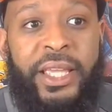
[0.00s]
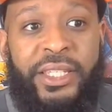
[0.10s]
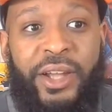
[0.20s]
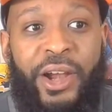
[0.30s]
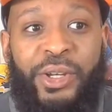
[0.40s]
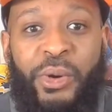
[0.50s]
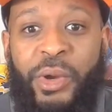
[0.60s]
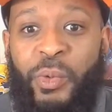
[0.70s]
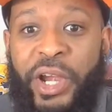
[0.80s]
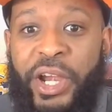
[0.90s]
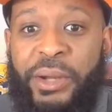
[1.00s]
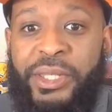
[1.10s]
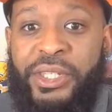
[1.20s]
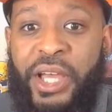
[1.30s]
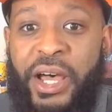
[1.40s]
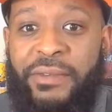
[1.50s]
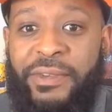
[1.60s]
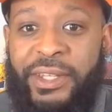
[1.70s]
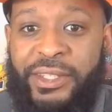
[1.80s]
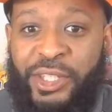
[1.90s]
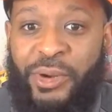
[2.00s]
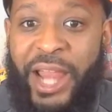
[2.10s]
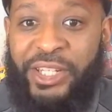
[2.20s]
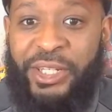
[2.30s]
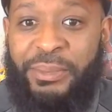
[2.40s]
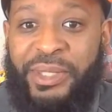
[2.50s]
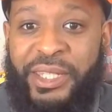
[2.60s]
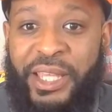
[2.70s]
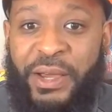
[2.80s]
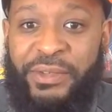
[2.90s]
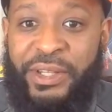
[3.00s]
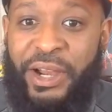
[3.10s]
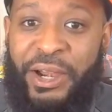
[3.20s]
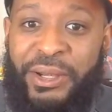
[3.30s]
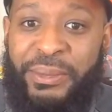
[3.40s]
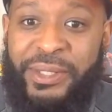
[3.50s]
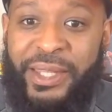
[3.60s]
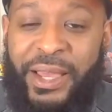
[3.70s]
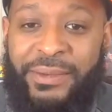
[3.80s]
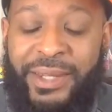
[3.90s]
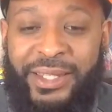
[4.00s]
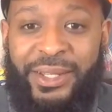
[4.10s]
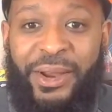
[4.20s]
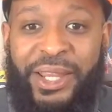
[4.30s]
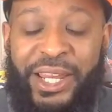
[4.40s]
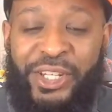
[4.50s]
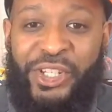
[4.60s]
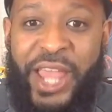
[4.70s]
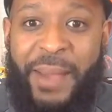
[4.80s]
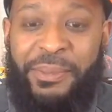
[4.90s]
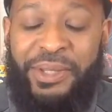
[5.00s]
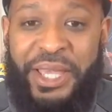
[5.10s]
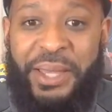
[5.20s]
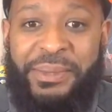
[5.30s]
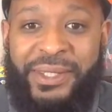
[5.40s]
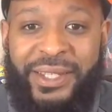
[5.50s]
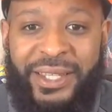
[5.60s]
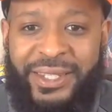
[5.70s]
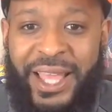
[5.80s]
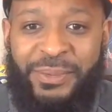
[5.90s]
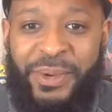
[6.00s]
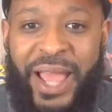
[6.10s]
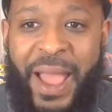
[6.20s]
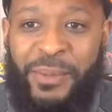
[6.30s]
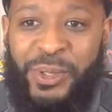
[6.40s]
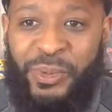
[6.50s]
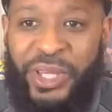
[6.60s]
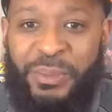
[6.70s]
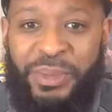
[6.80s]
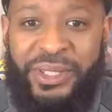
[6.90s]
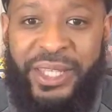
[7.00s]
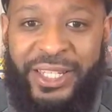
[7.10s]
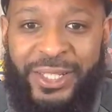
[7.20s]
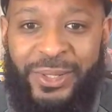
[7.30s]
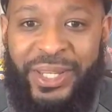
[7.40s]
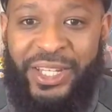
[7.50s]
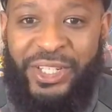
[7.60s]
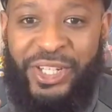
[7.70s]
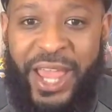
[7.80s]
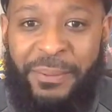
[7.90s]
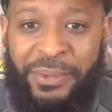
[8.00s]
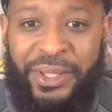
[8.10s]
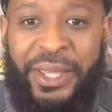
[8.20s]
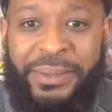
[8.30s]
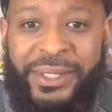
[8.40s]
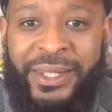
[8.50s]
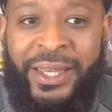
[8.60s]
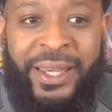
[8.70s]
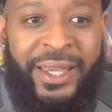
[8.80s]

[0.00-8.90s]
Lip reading: they start doing weird stuff and scratching themselves and hurting themselves, and they start getting chapped lips, because that's what happens when you possess. You get chapped lips.